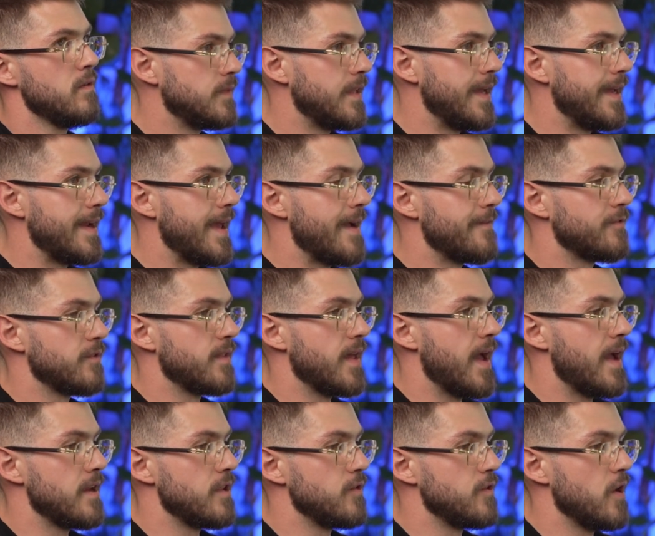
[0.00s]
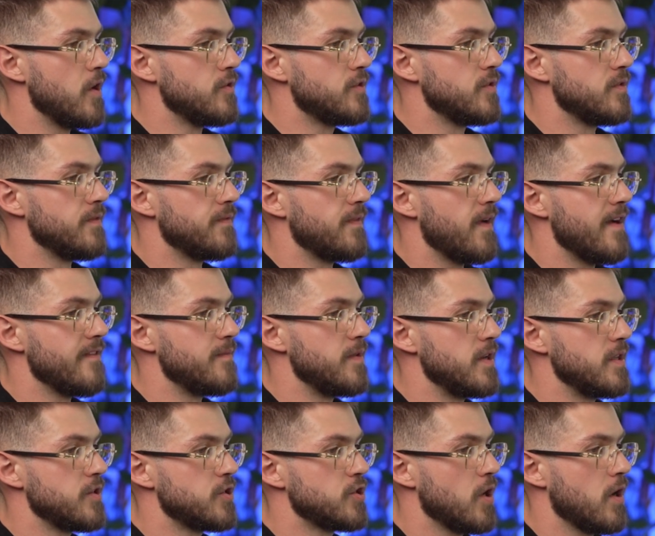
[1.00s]
Then after that, you go to the
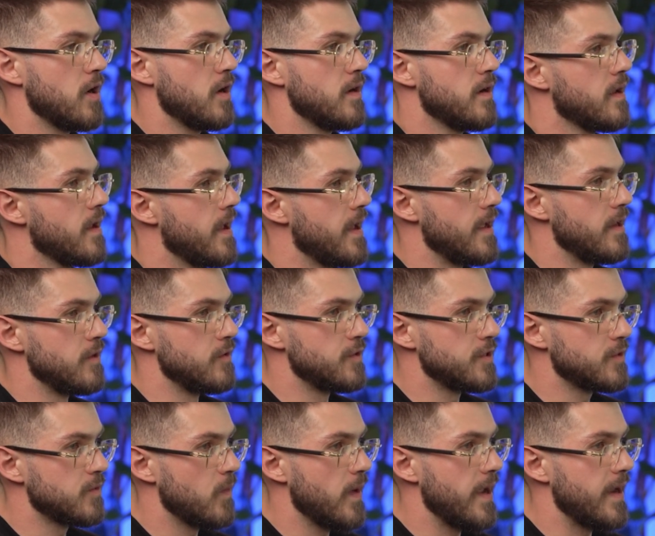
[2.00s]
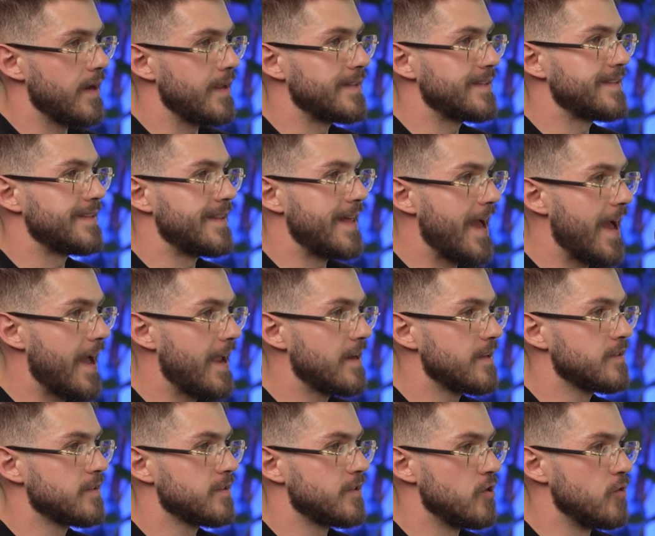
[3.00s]
5-minute chart and you just wait. It's that
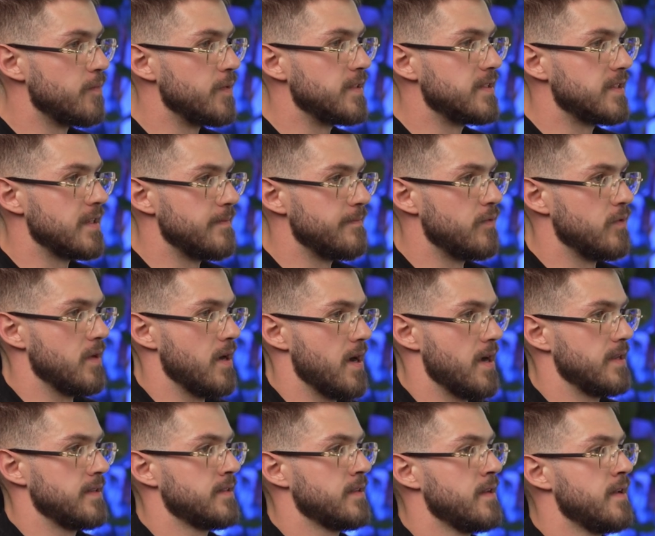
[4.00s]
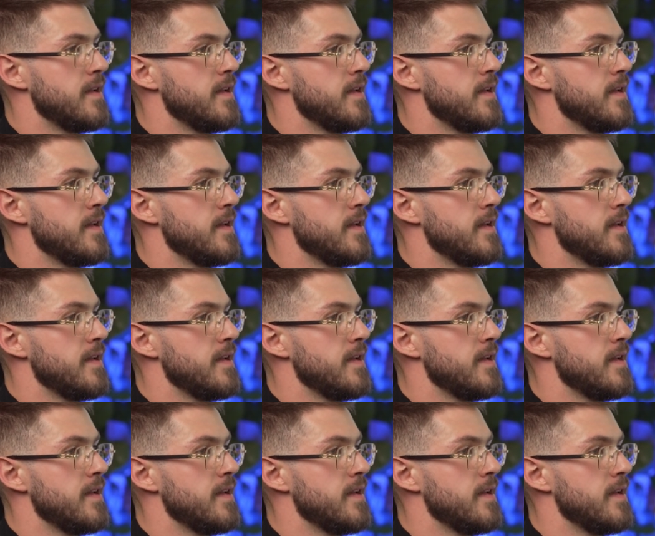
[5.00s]
stupid simple, guys.